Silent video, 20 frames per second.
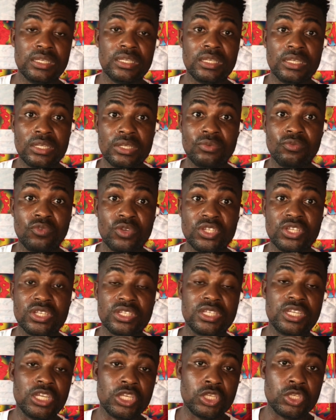which is
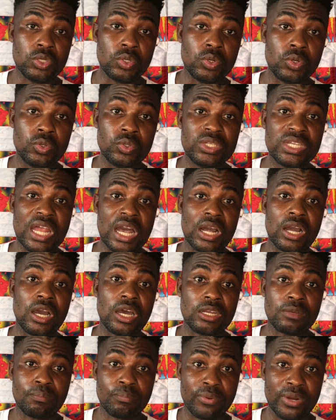the doe that
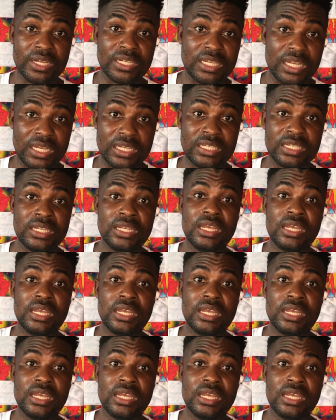got pregnant,